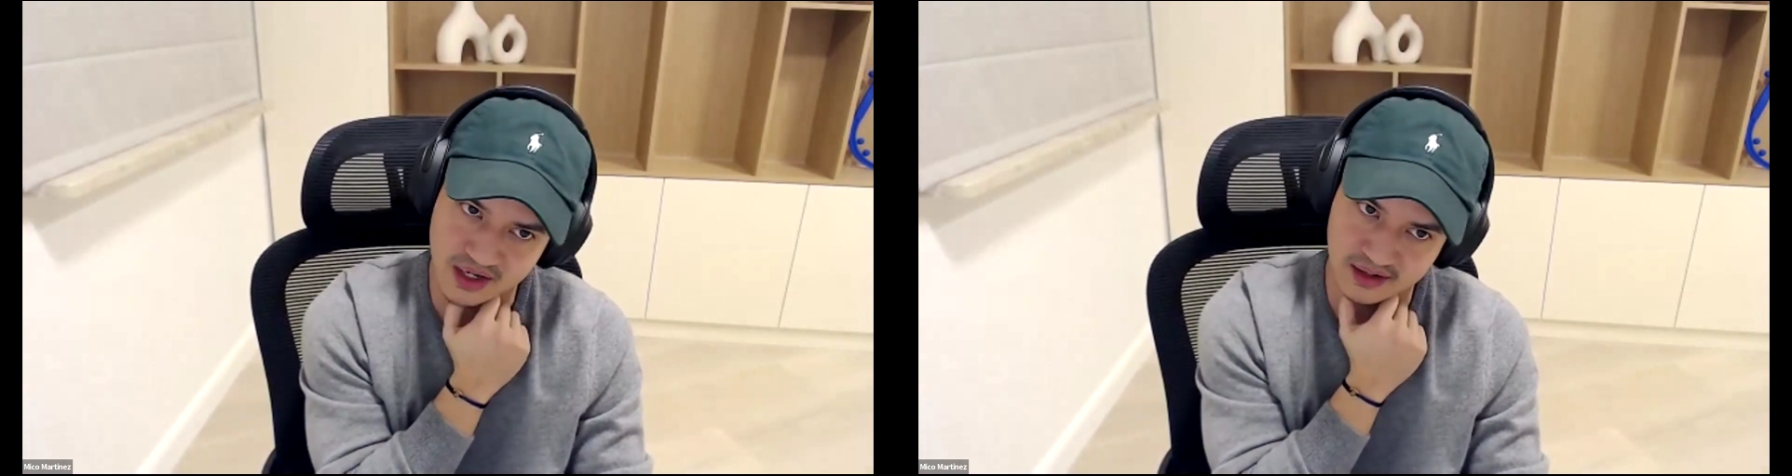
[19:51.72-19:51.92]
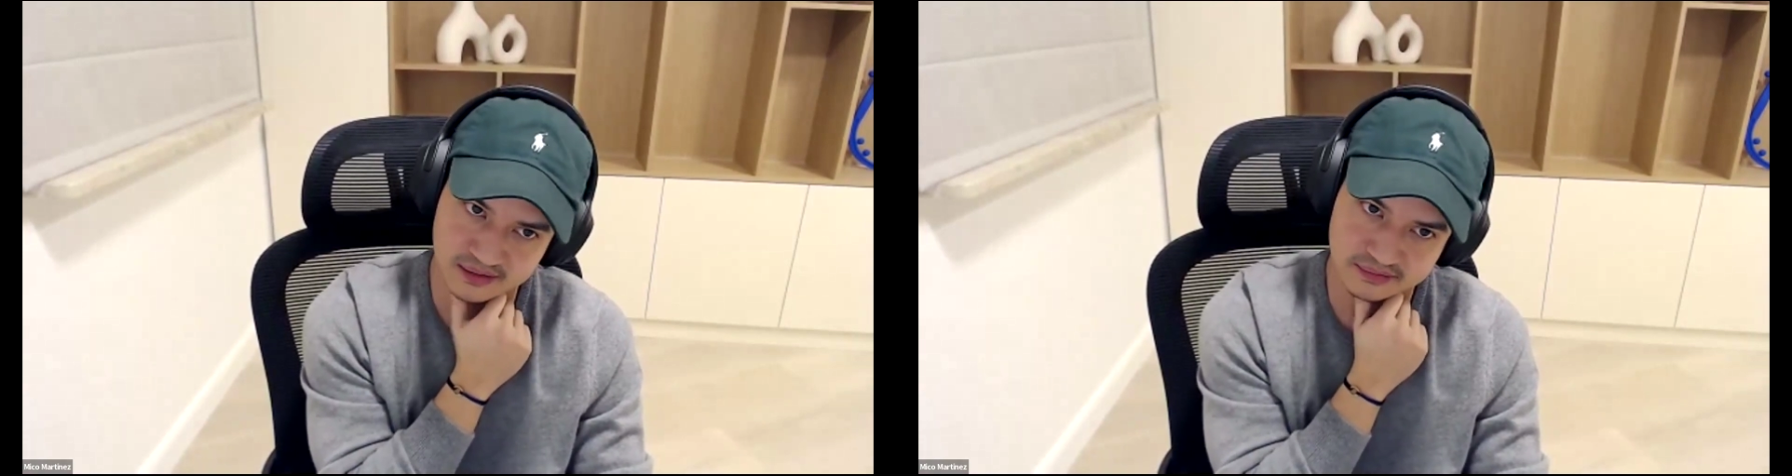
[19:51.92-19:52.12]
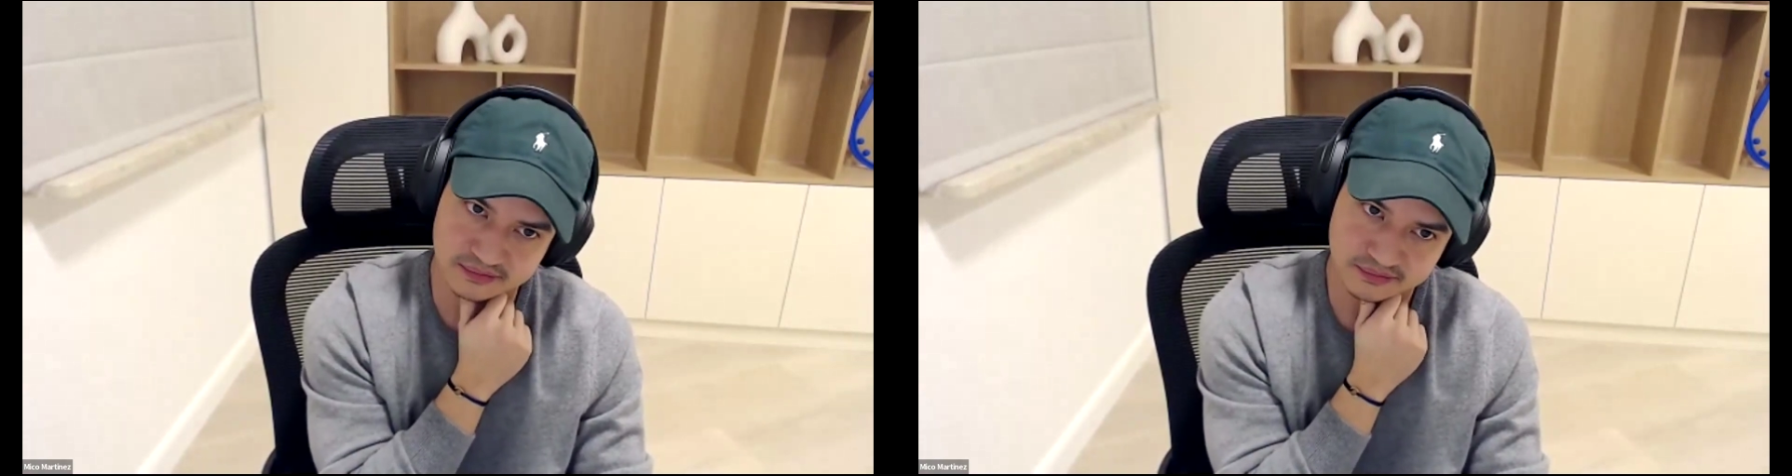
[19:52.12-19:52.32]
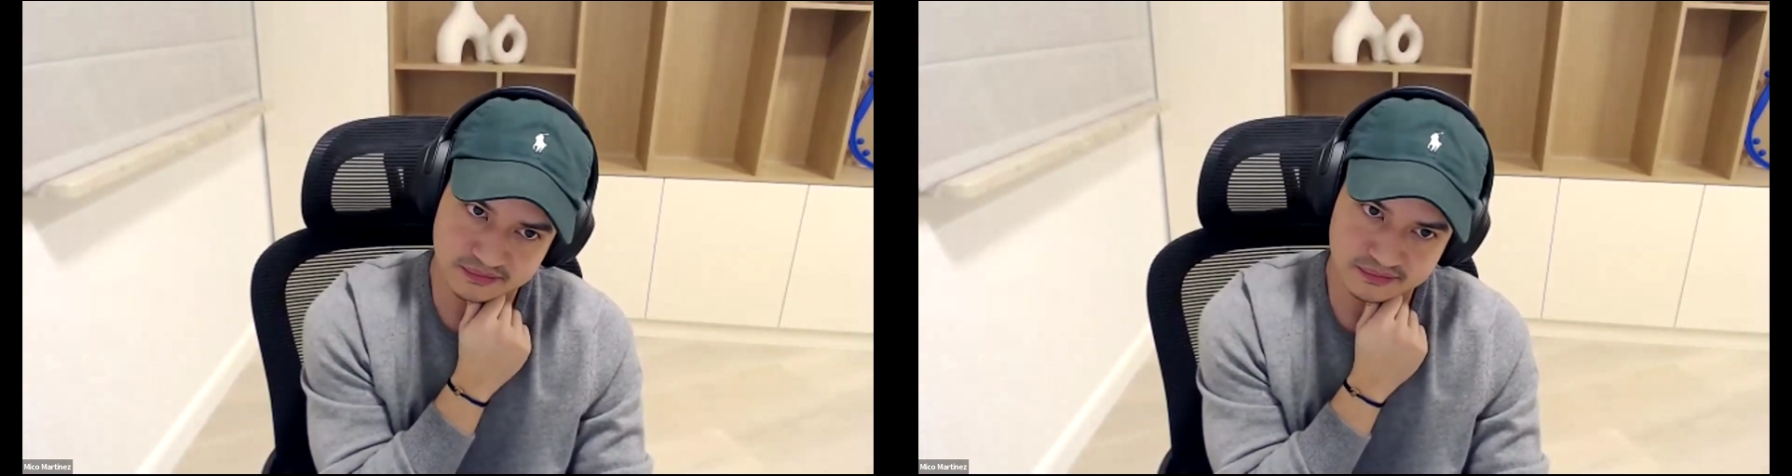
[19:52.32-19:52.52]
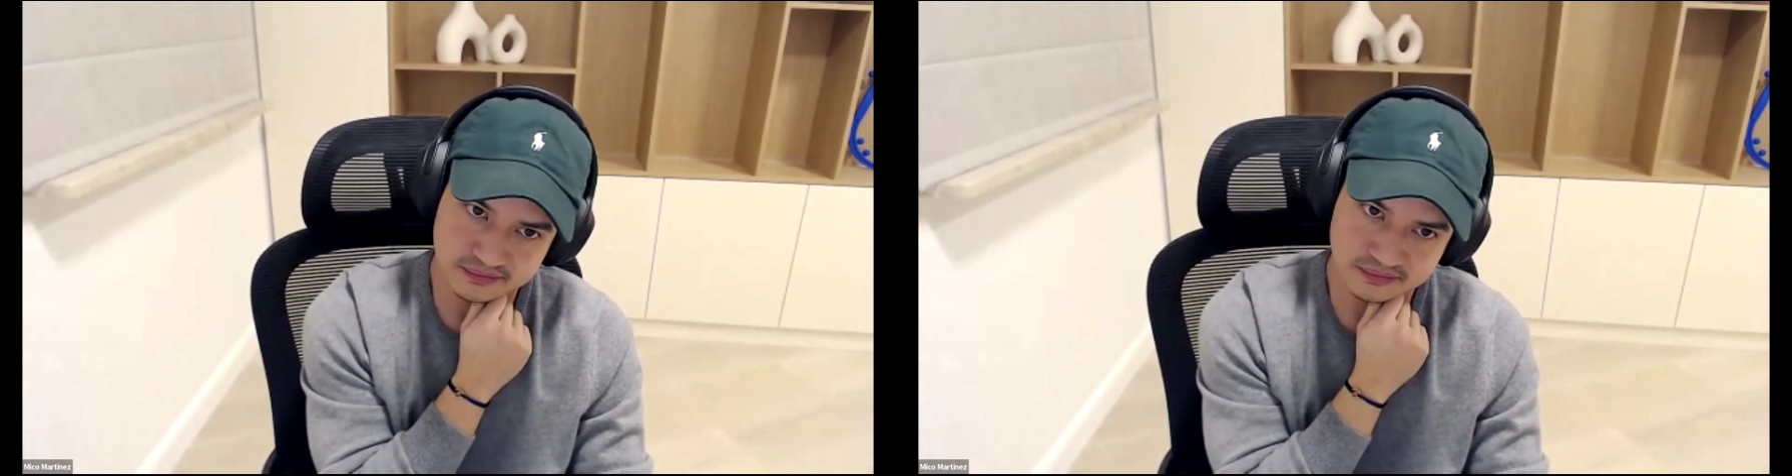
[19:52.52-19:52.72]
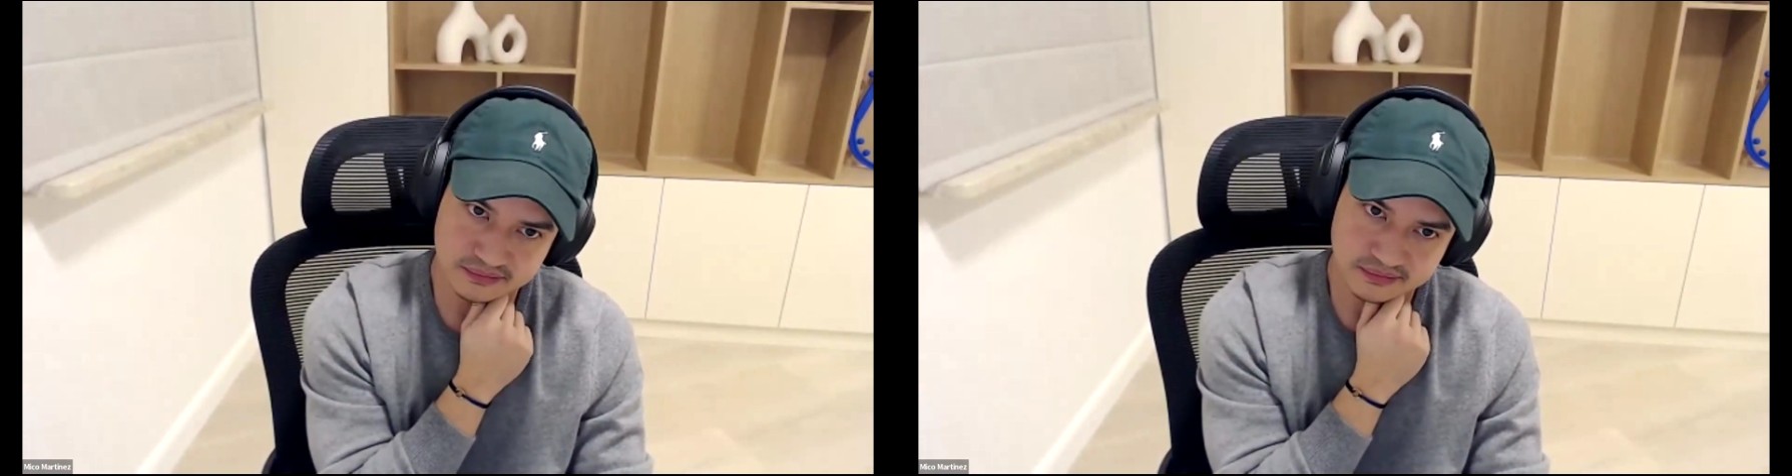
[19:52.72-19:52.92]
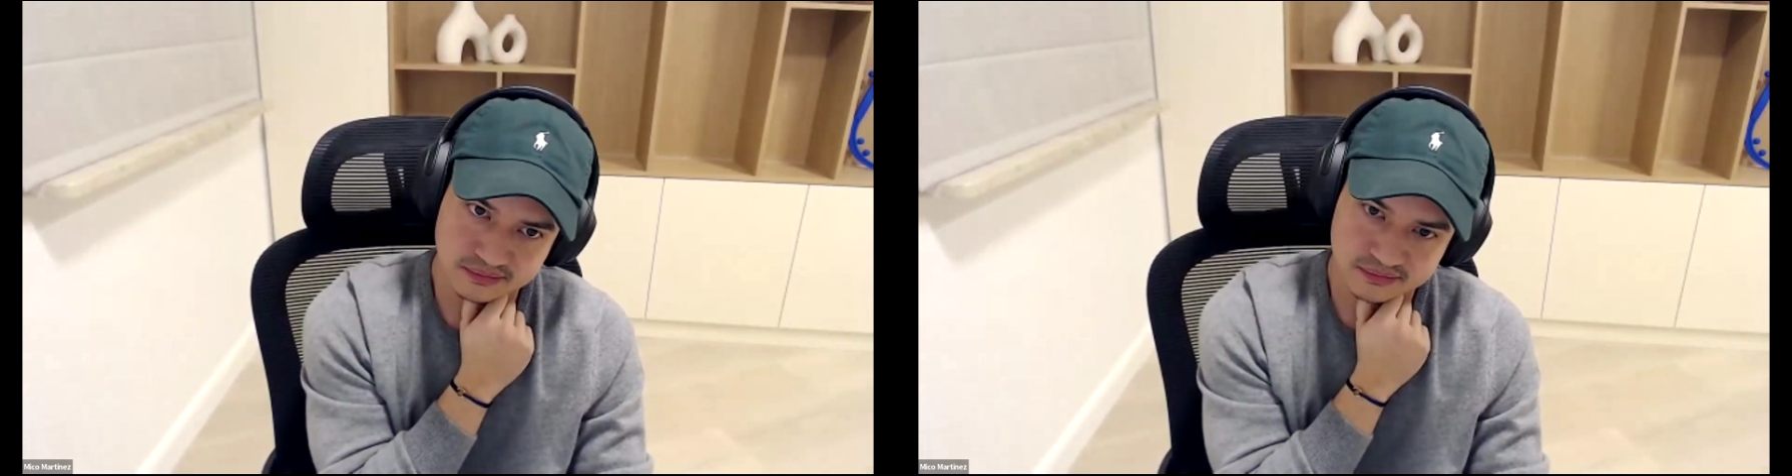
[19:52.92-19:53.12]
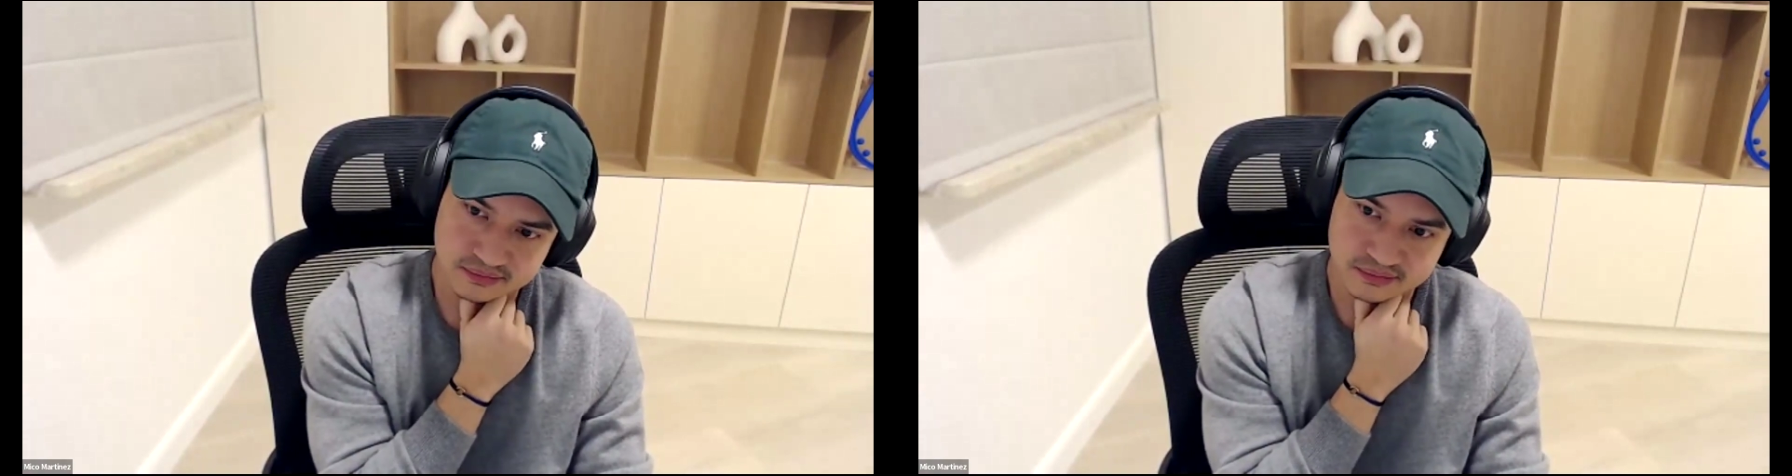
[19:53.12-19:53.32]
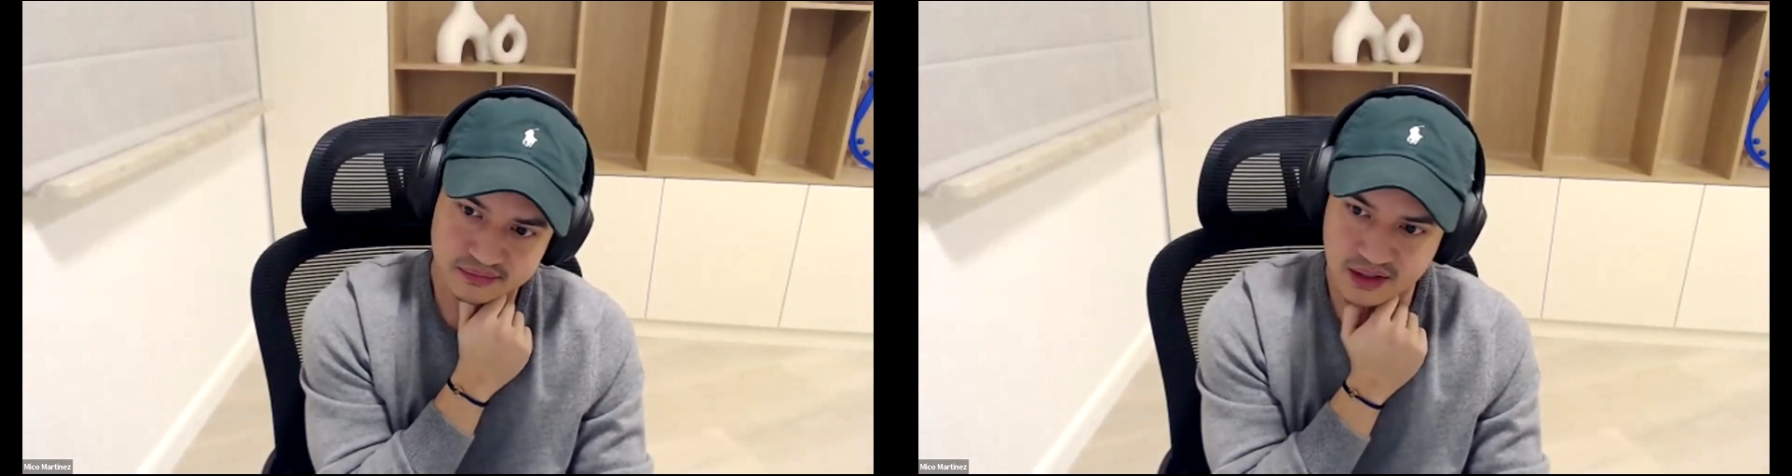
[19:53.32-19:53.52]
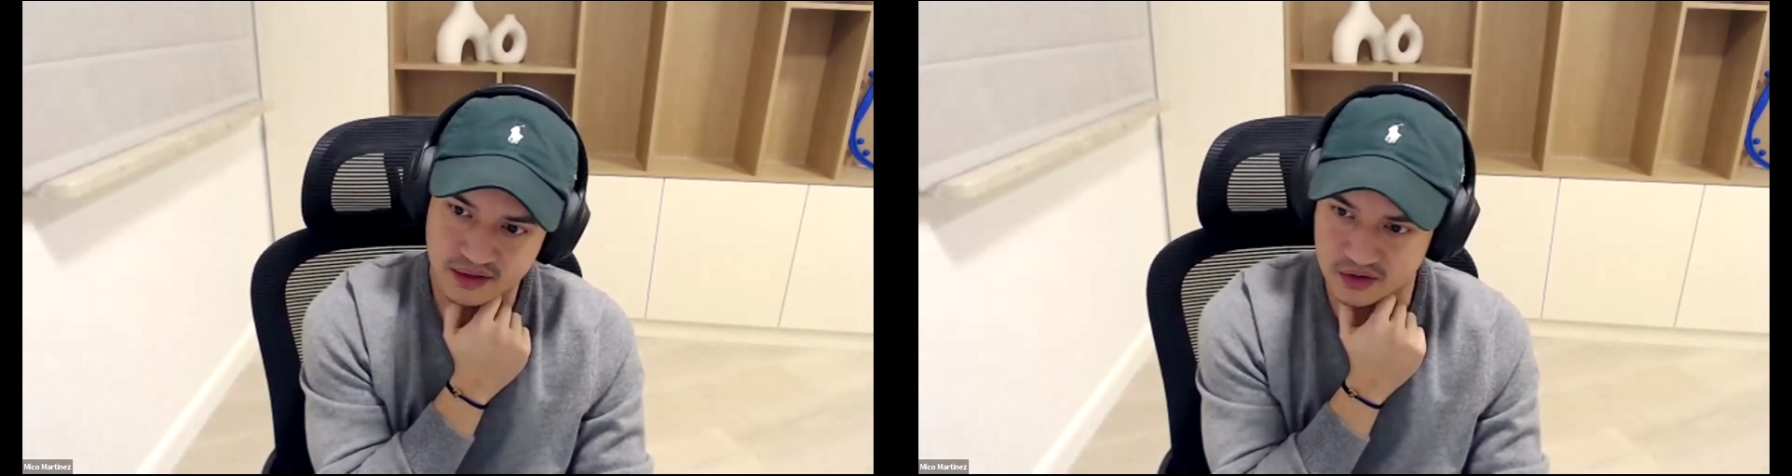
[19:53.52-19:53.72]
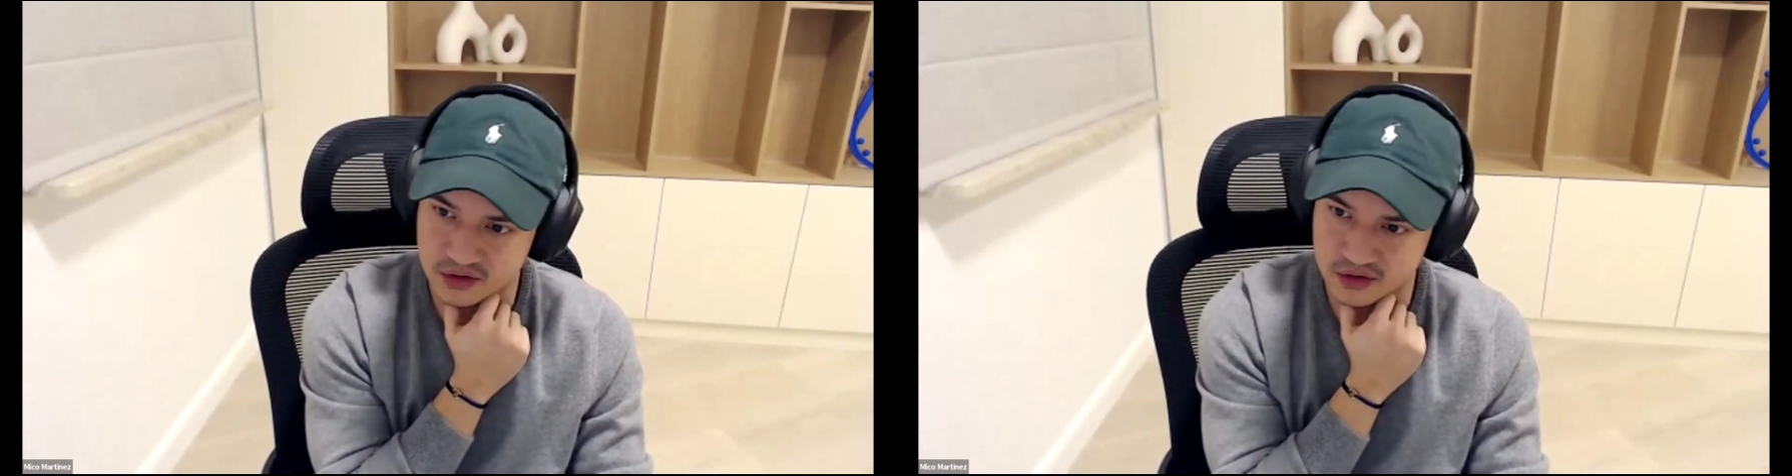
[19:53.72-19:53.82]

Yeah, if